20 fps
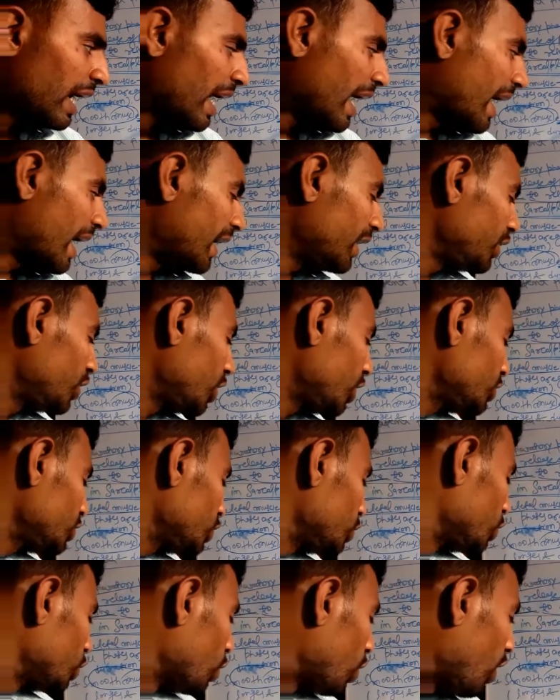and does
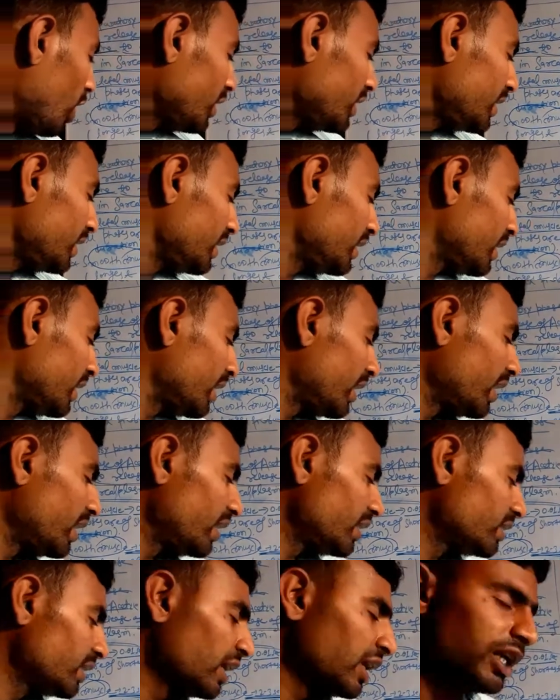not
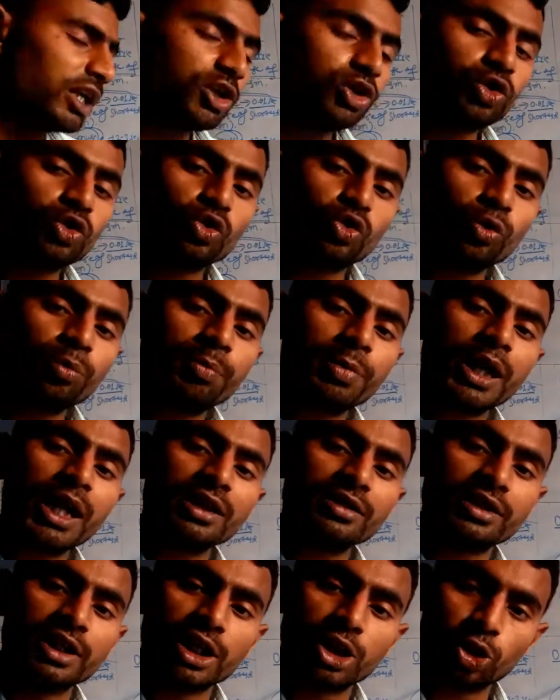increase in
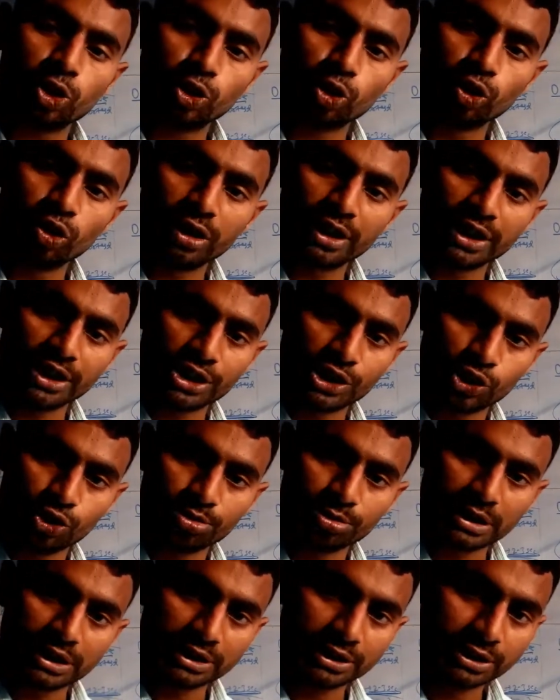suprathreshold
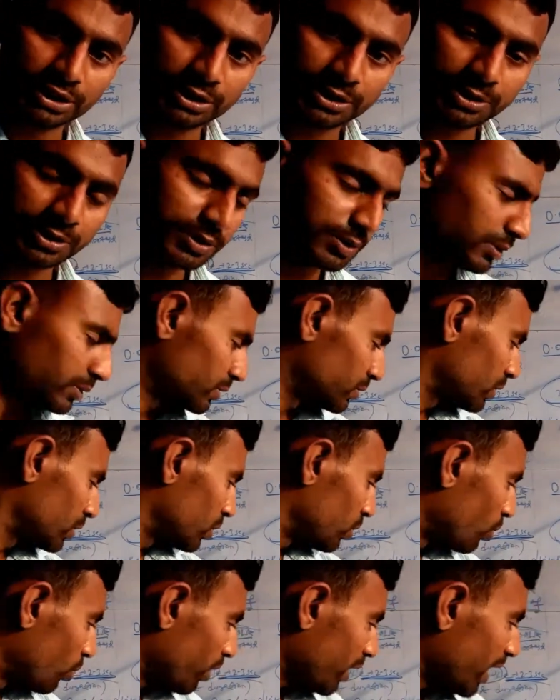stimulus.
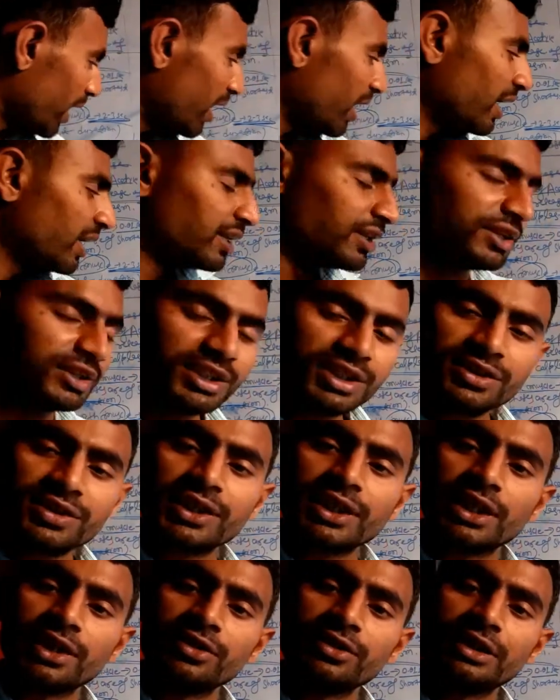Okay, this
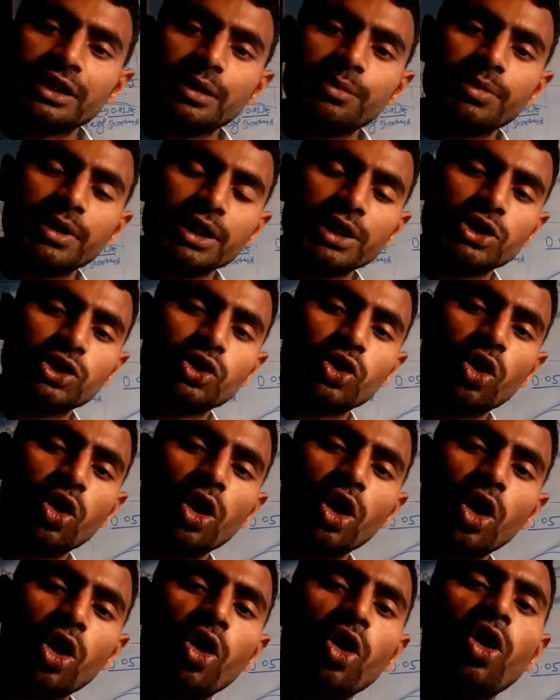concept is
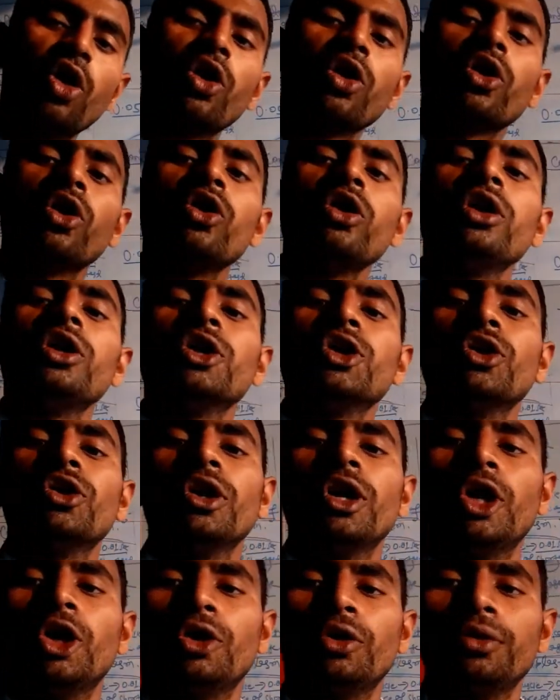called oral
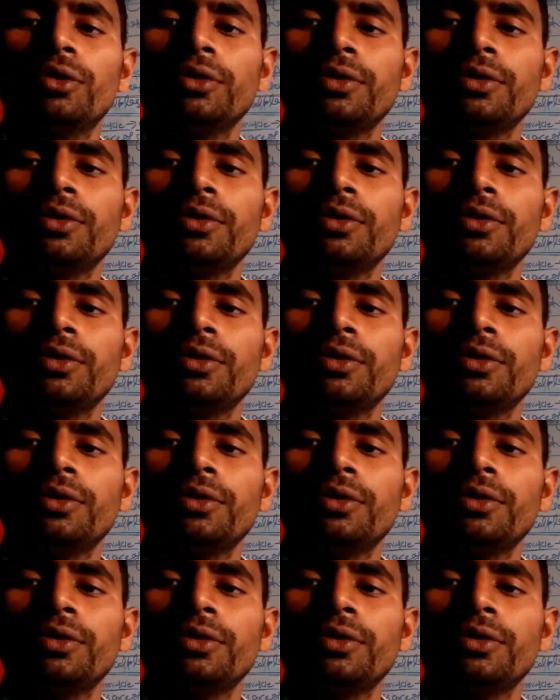non-law.